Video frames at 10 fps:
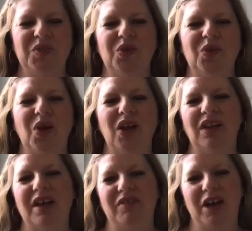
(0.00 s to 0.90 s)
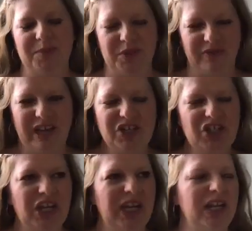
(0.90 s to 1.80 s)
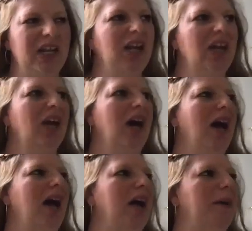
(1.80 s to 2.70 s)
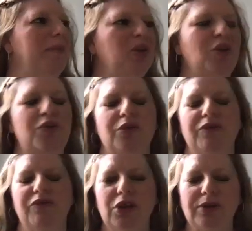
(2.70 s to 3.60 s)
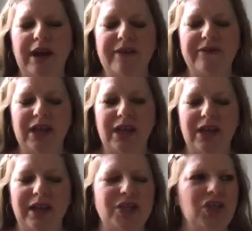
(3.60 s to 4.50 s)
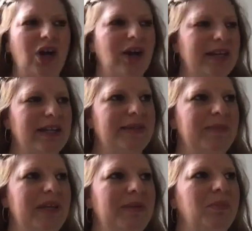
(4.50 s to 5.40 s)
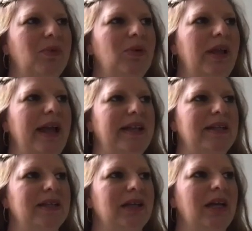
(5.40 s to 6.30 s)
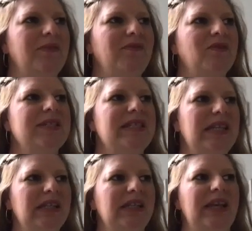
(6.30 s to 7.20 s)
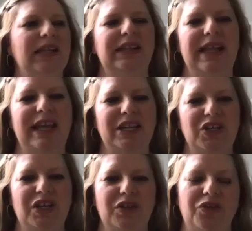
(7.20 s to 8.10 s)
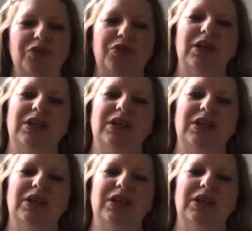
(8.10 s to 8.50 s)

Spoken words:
through a lot of observation, through photographing and talking to people and kind of seeing the lay of the land, either through a